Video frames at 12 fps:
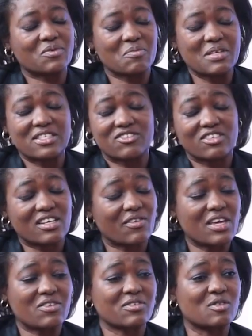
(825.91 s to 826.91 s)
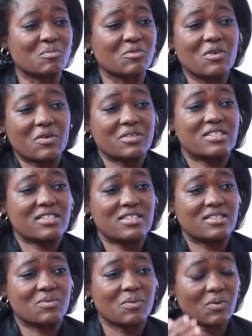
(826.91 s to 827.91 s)
to me straight away it was more, because this
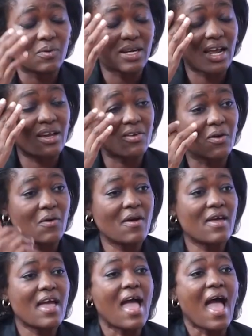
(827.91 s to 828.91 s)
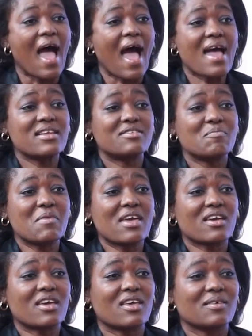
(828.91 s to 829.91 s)
is what I know, and
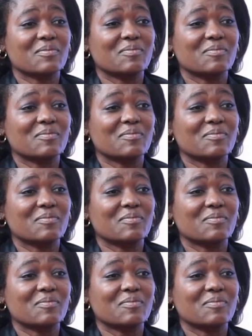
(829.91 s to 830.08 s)
make